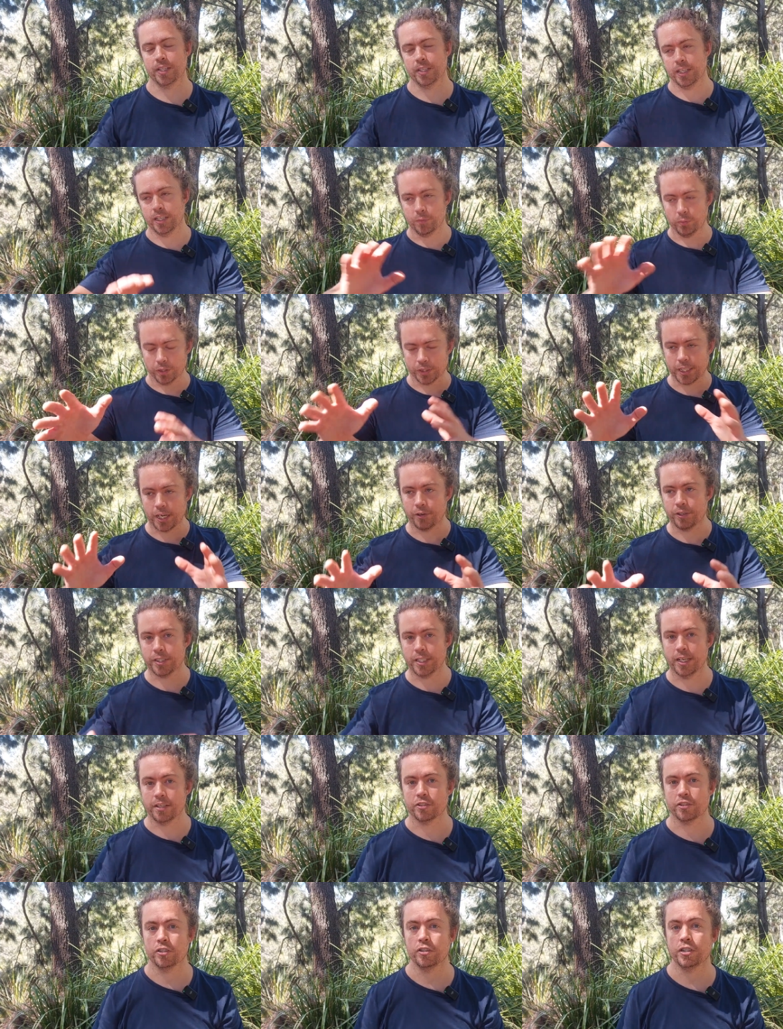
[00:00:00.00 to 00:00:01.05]
It was our
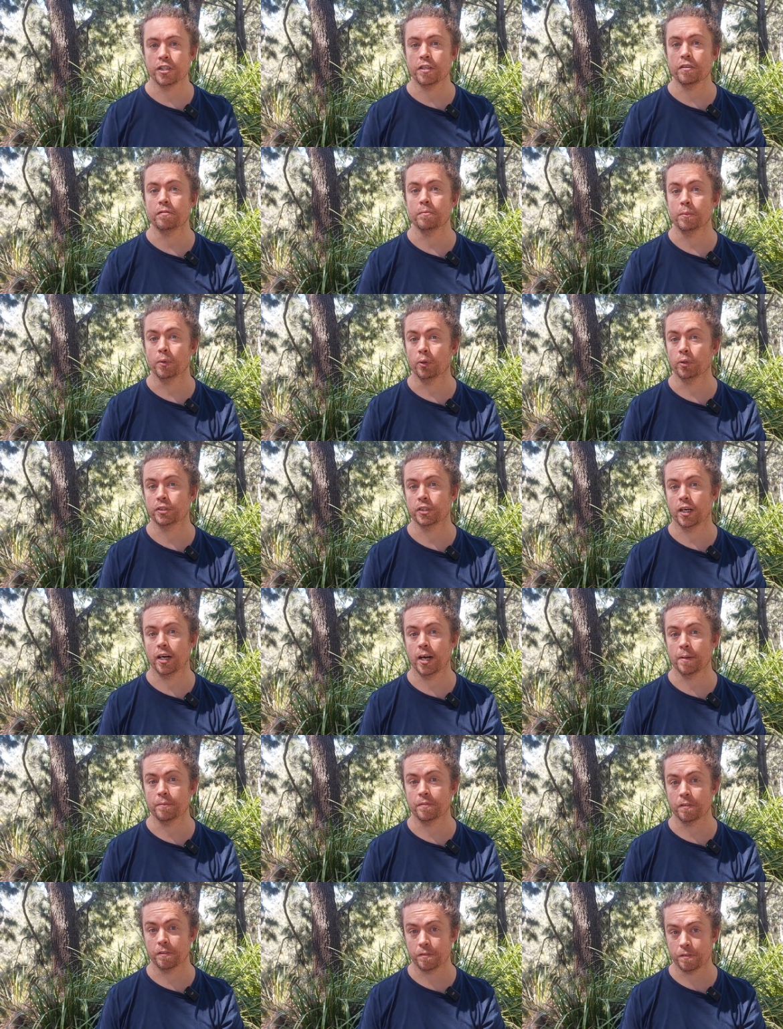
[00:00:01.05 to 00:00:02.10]
intention to give more
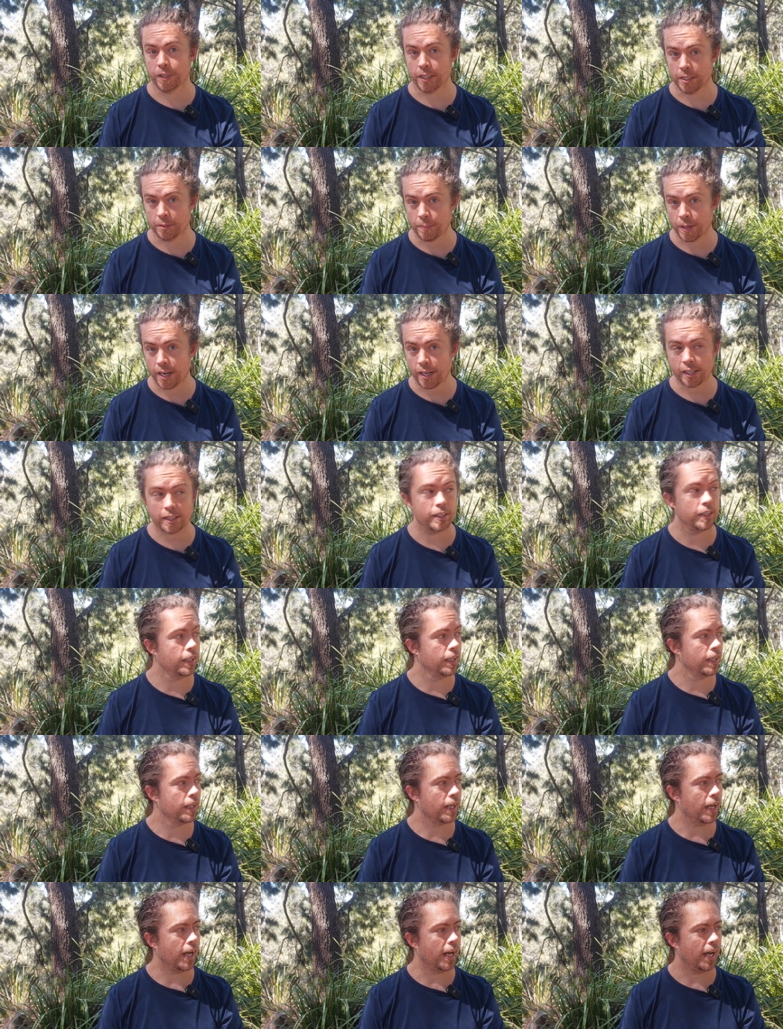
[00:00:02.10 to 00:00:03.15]
time for feedback,
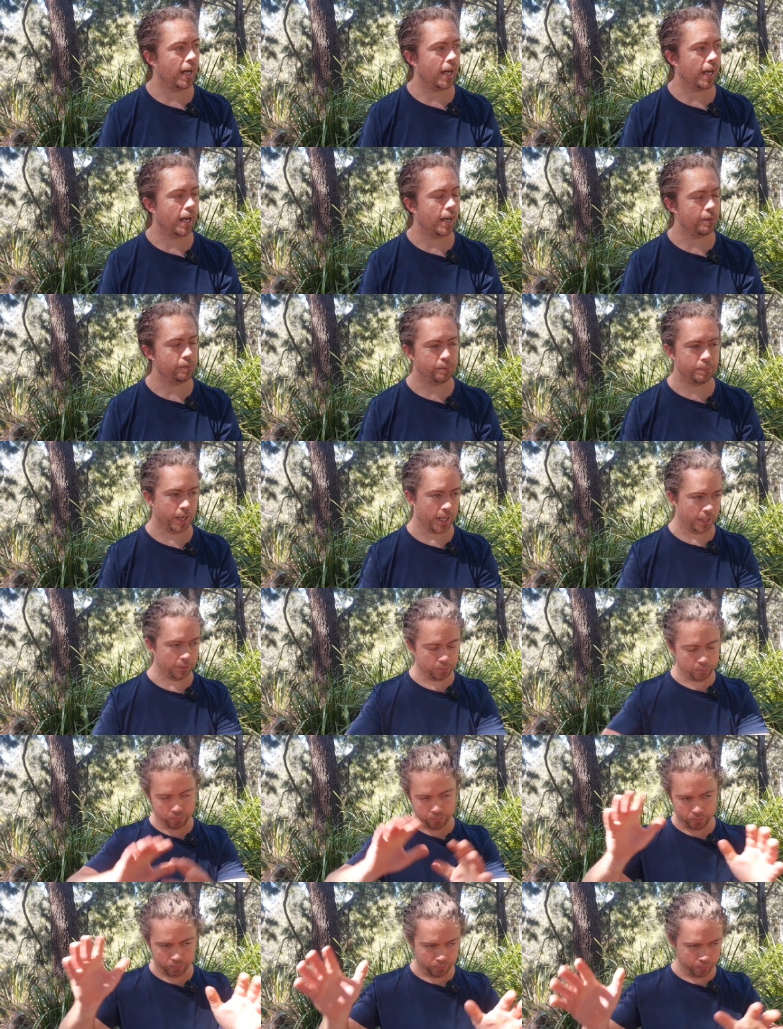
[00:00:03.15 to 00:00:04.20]
but
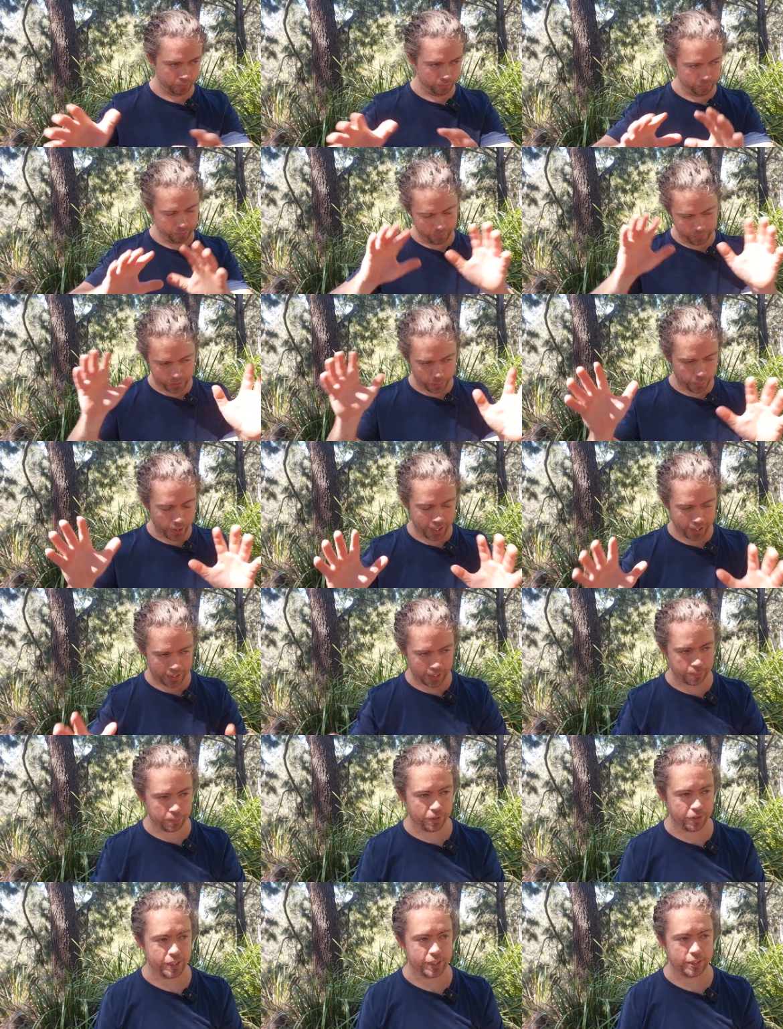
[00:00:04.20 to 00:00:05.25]
the way a
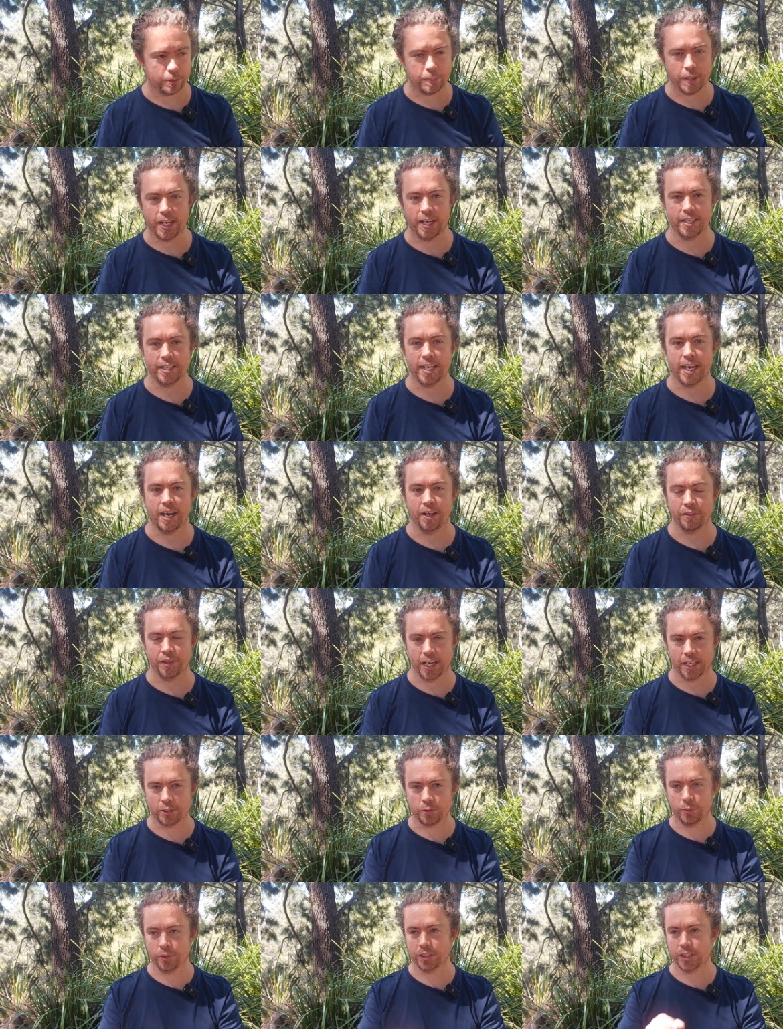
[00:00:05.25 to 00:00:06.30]
couple of things panned out,
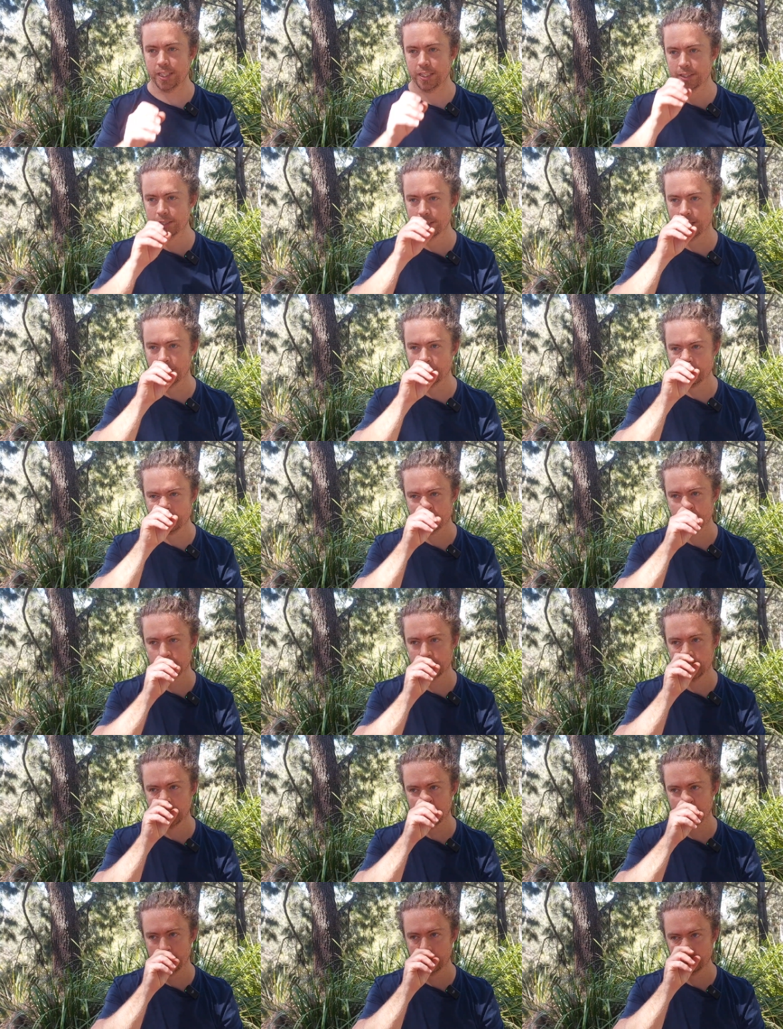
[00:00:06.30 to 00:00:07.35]
that's what's ended up
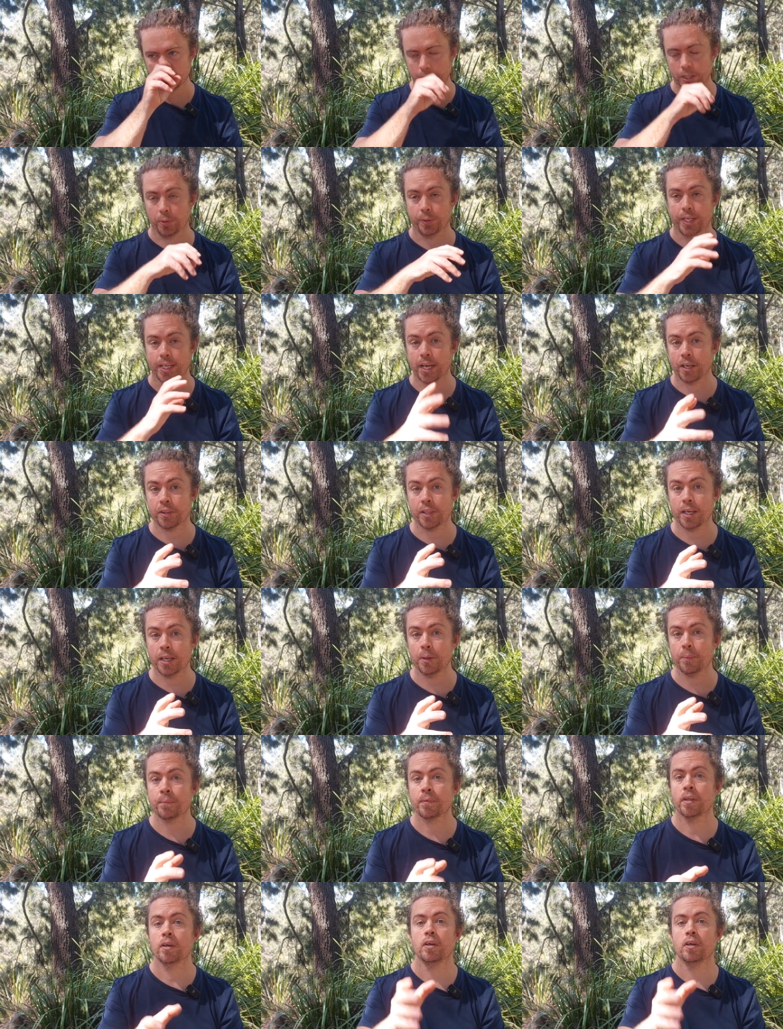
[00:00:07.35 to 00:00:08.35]
going out there.